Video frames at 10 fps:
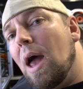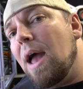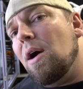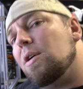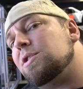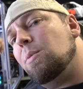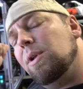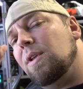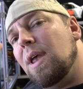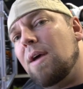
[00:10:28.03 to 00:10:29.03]
I also
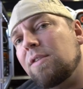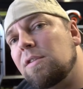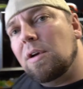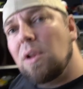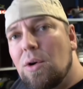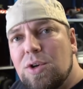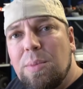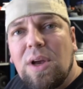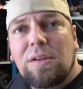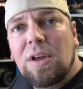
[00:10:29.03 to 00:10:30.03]
wanted to have this enclosure
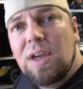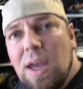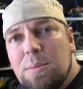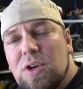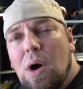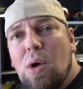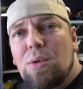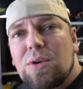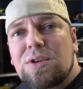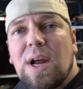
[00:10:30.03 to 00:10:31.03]
because it keeps
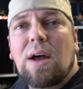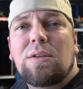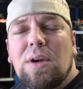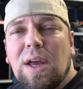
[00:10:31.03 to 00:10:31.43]
odors out.